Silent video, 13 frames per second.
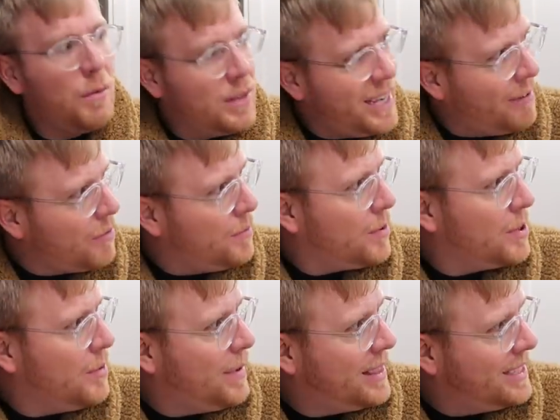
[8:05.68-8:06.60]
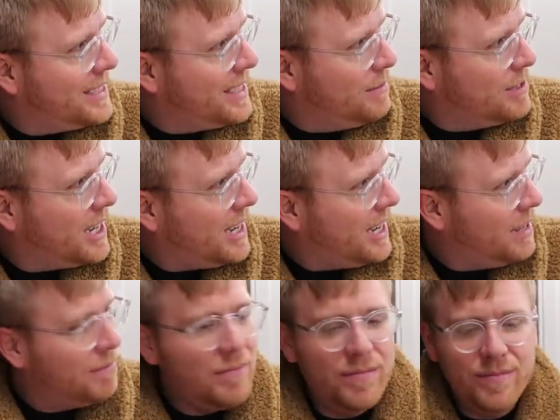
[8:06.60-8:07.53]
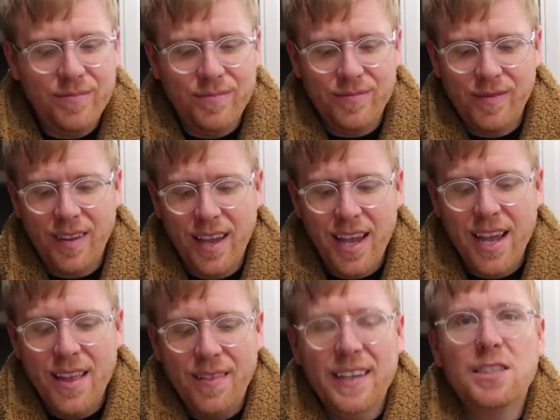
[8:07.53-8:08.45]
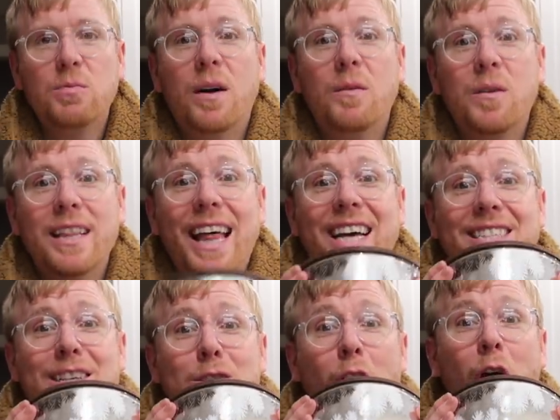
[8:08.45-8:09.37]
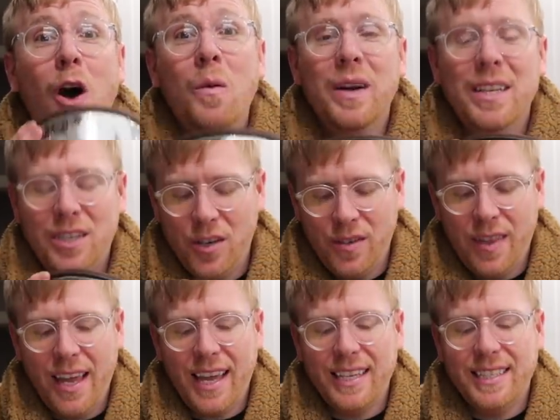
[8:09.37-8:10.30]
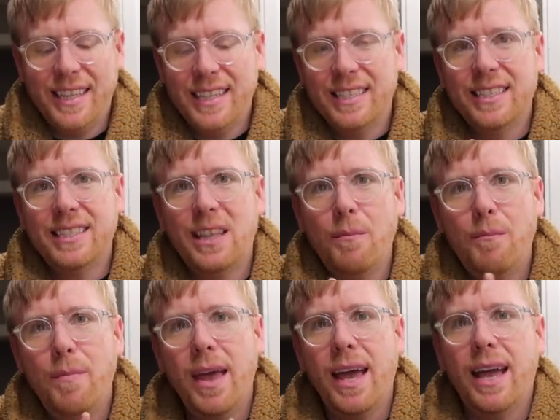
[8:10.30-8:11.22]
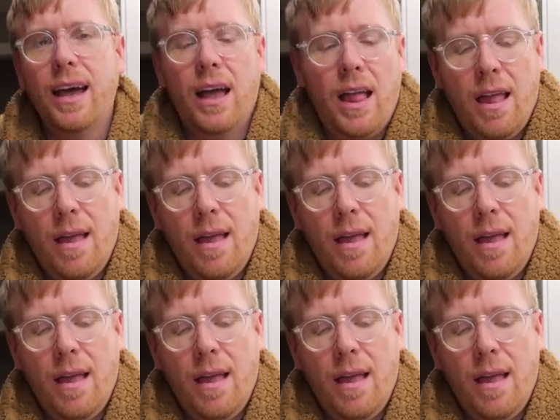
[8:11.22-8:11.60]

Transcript: I would never burn them at the same time. Oh, for God's sakes. This one will last us all winter. Like I said, this is the big